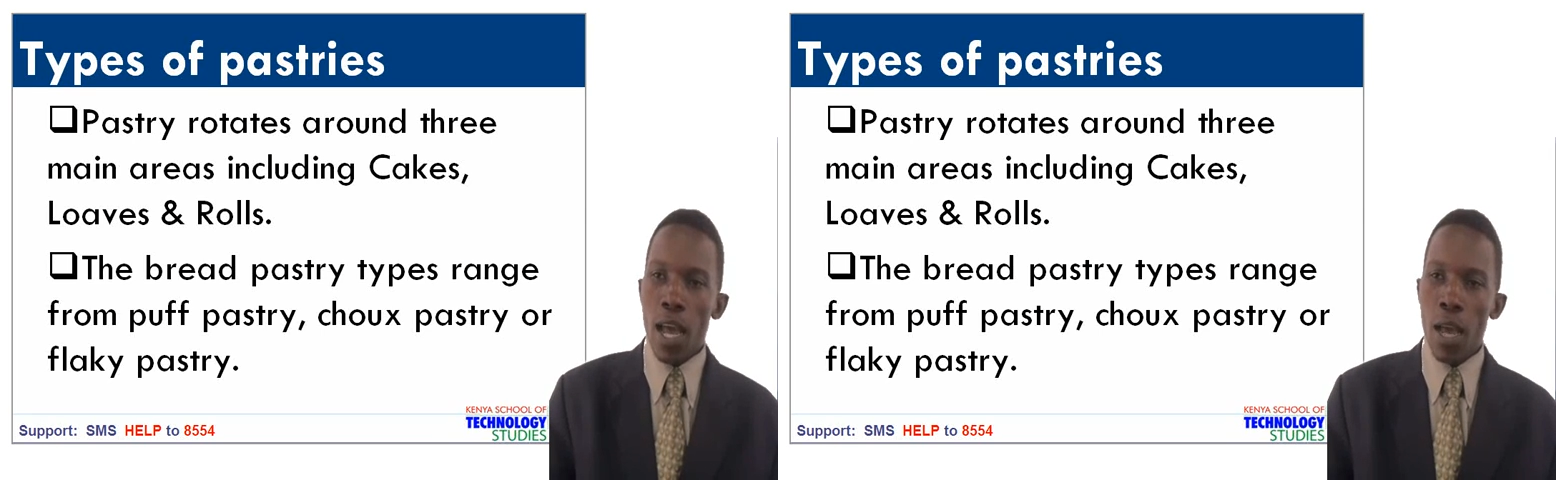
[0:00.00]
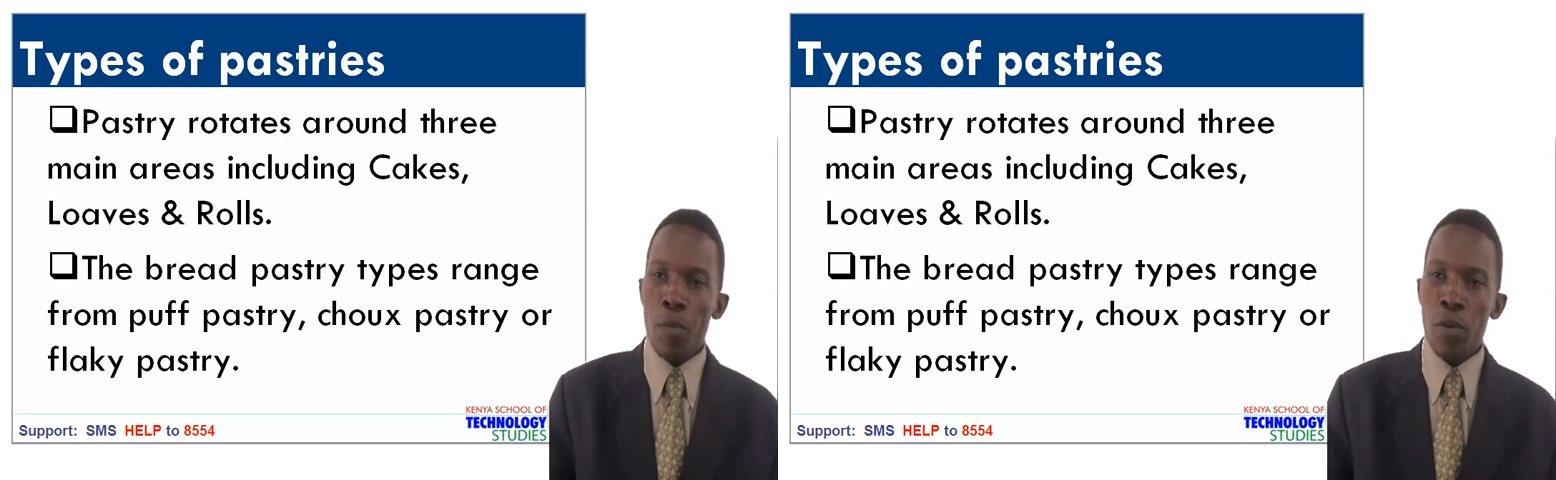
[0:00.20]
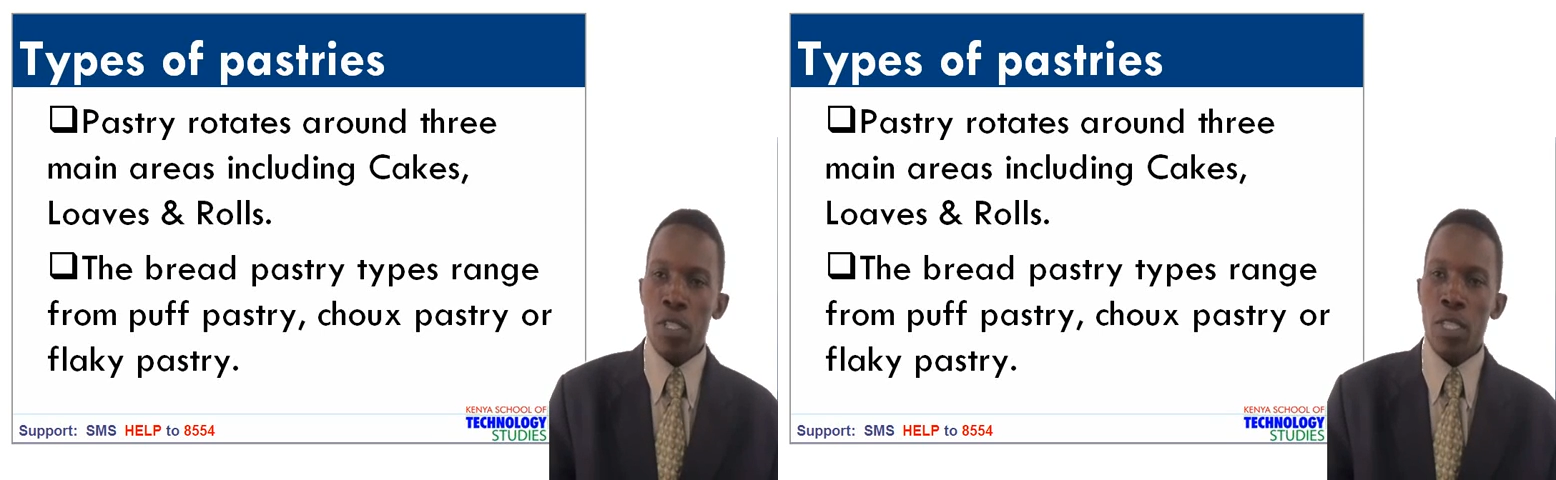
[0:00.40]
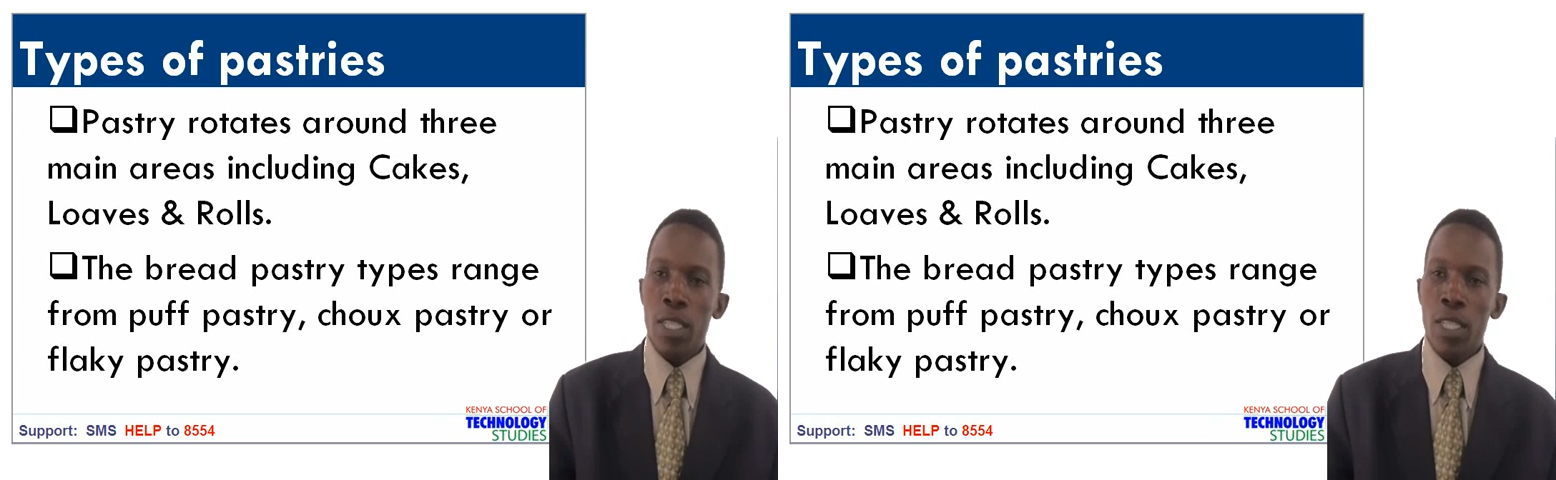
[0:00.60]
approach